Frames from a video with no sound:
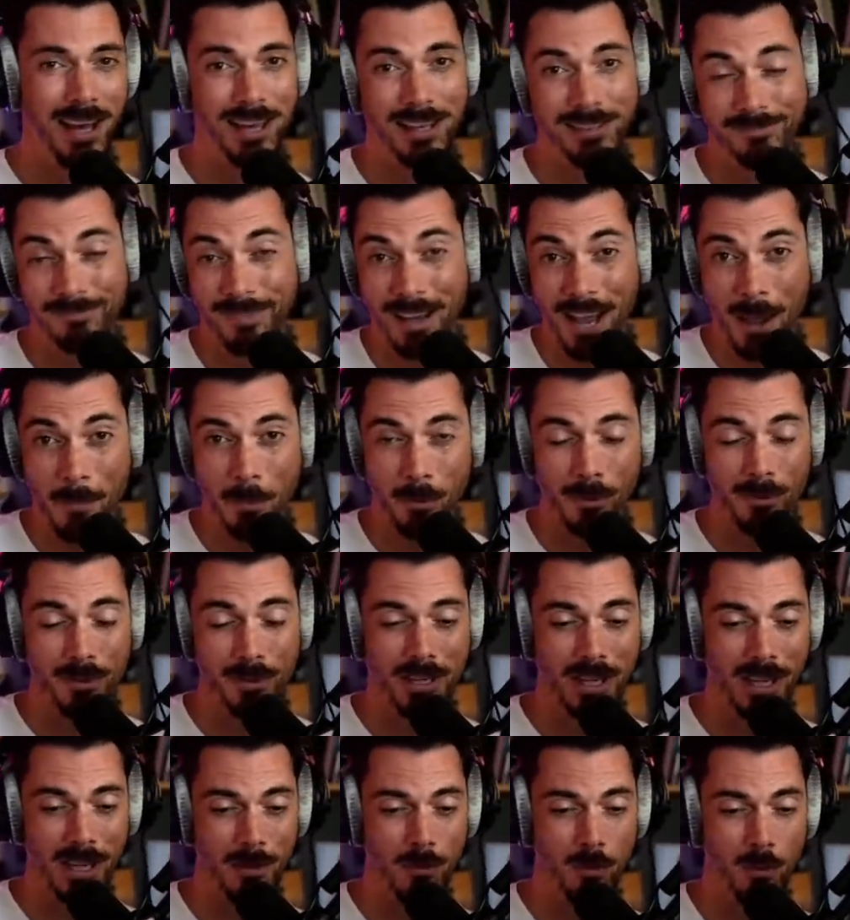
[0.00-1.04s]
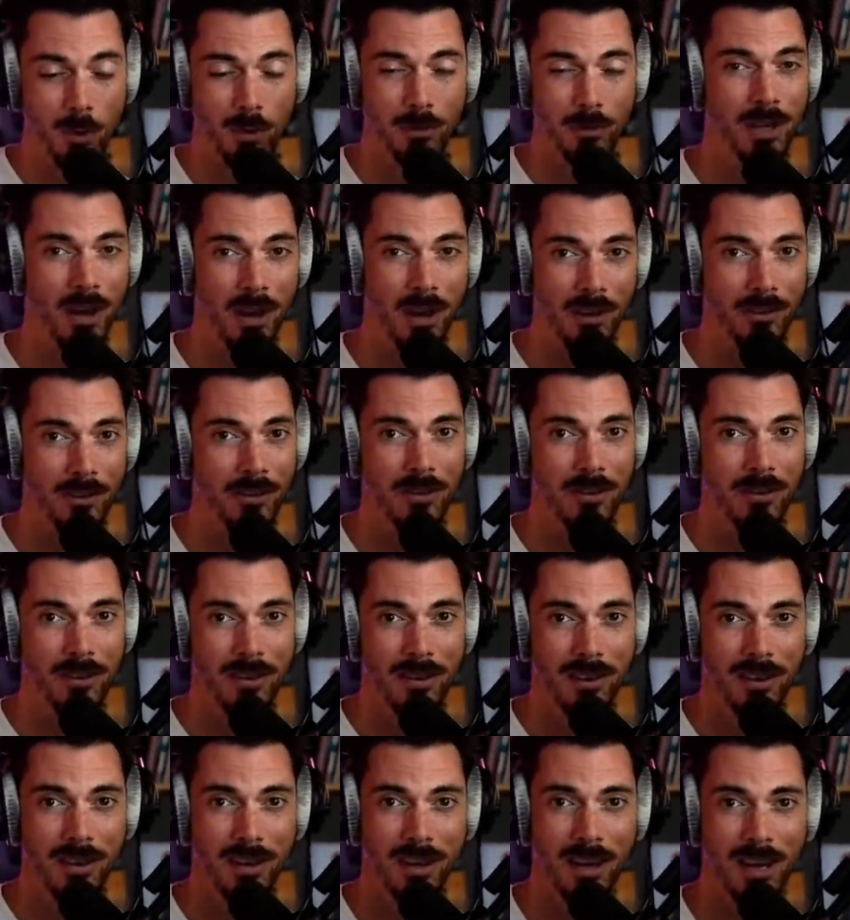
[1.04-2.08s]
Apple is a walled garden,
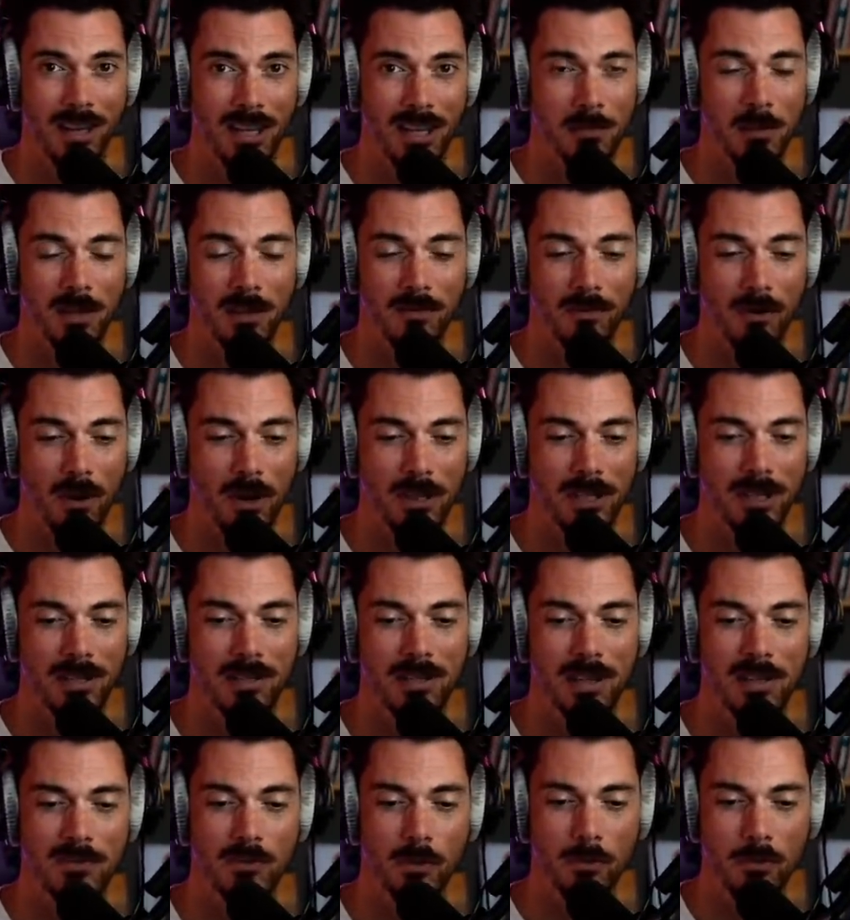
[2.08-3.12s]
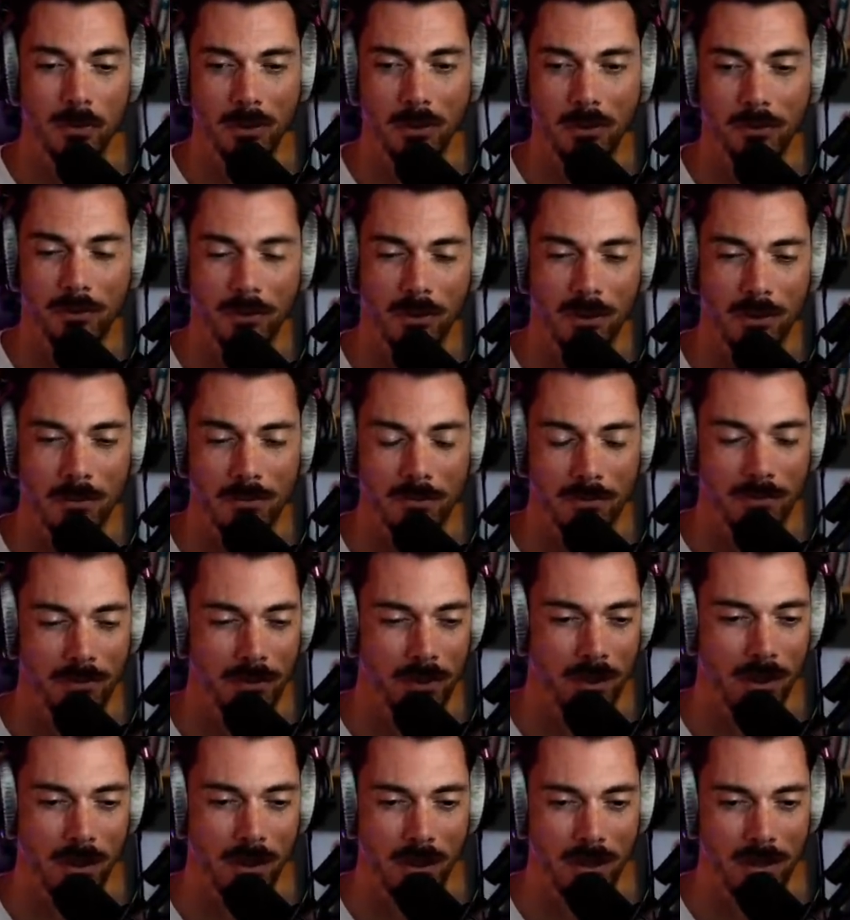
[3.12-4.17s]
and it's been a very successful model for them for
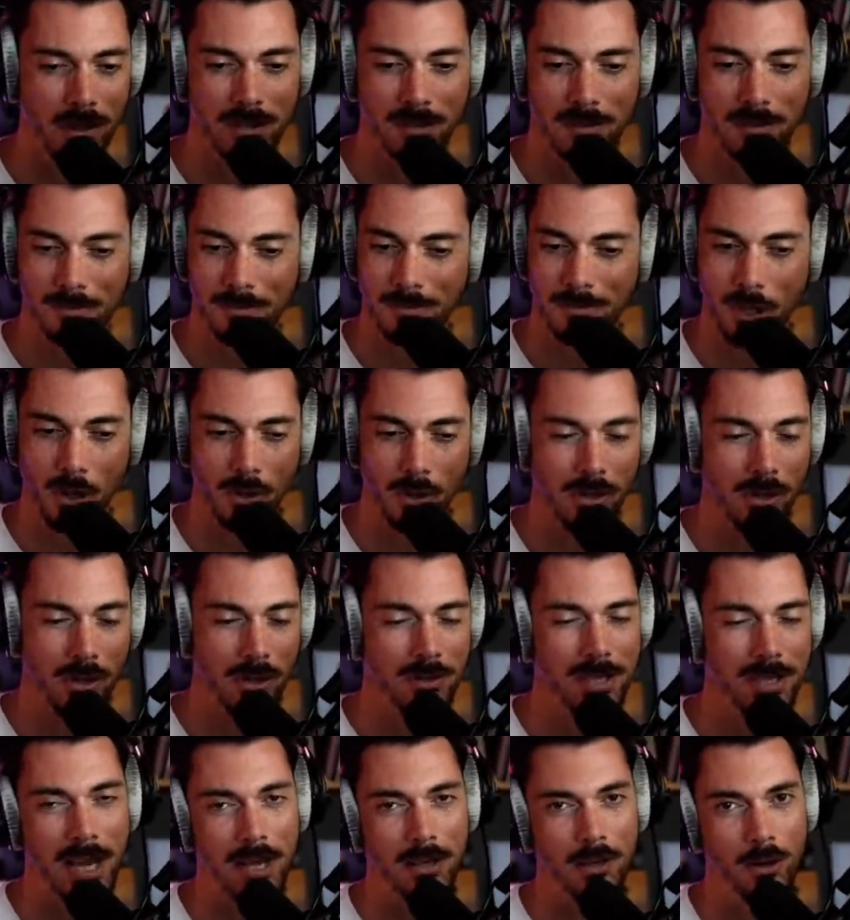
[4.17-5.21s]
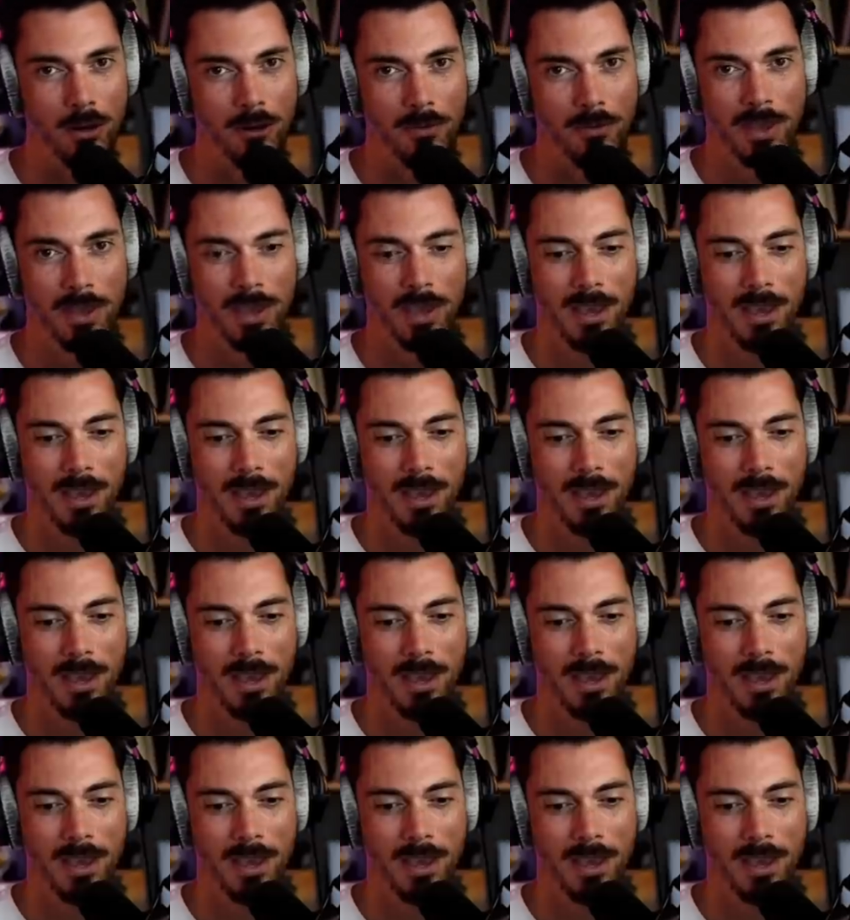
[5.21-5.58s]
the last God knows how long.